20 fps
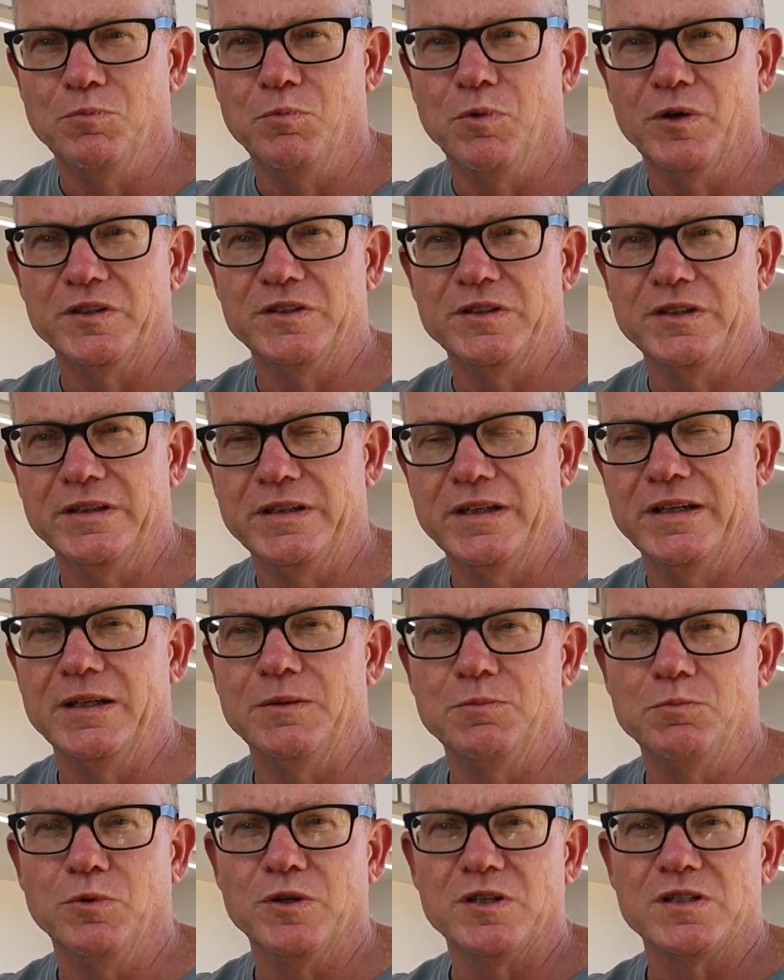what do you
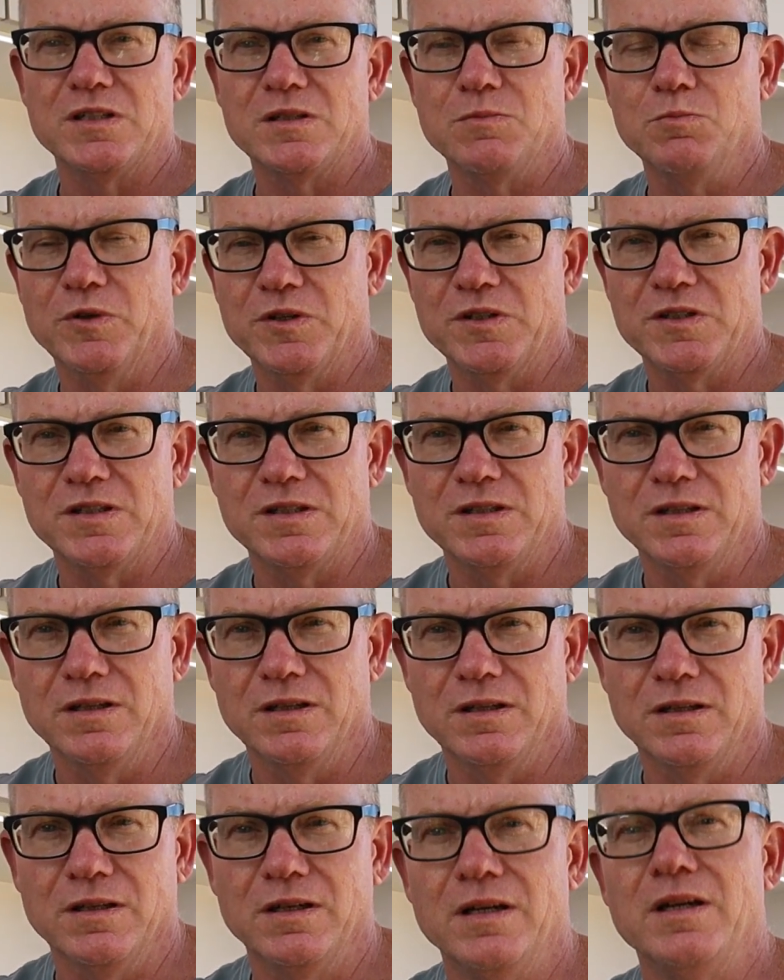need, what's
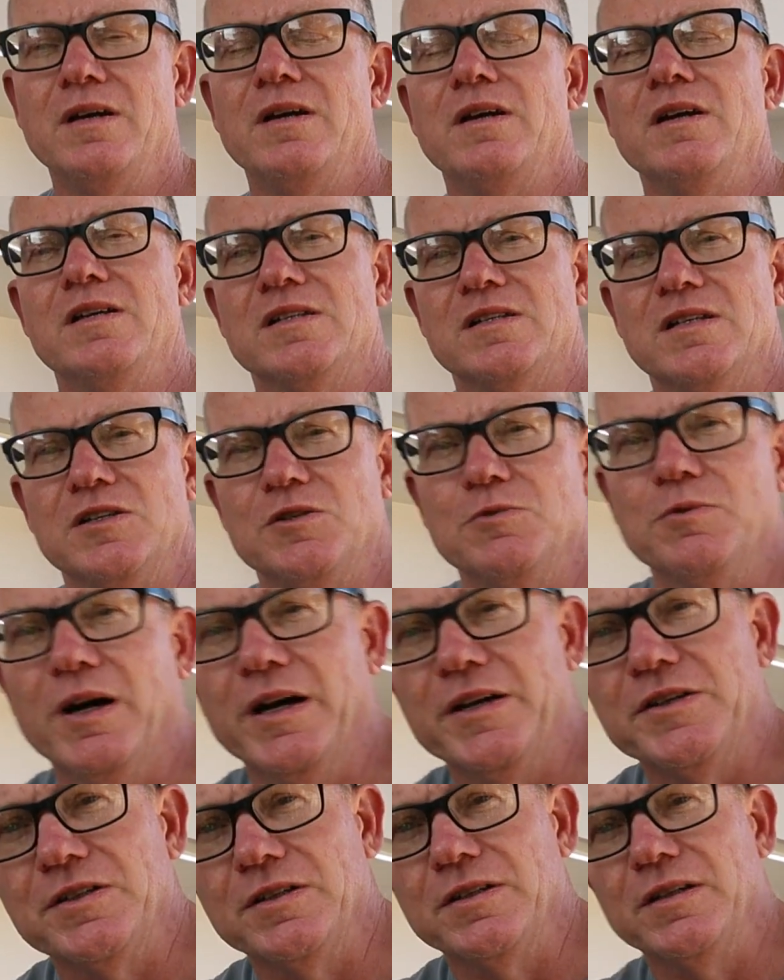the
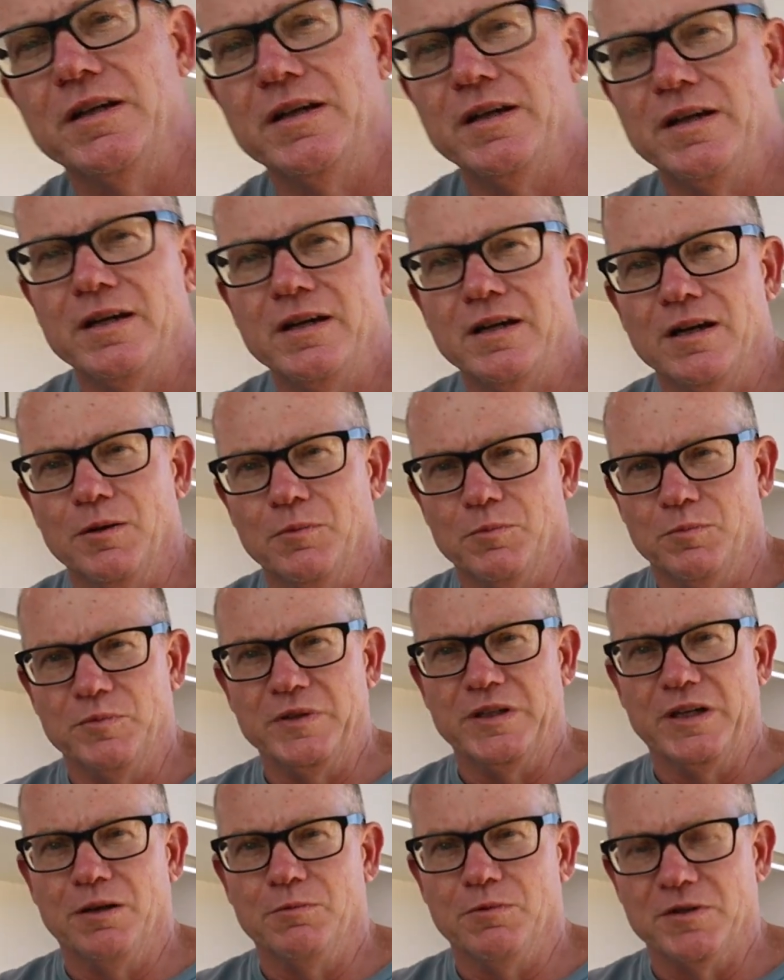situation,
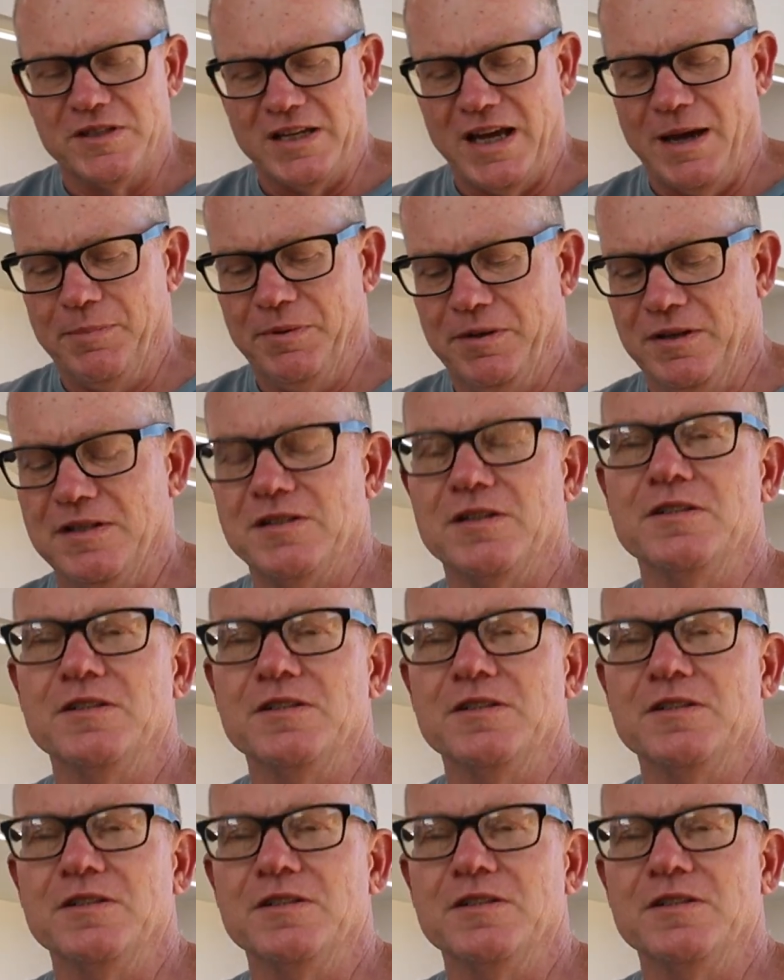you know, what's happened.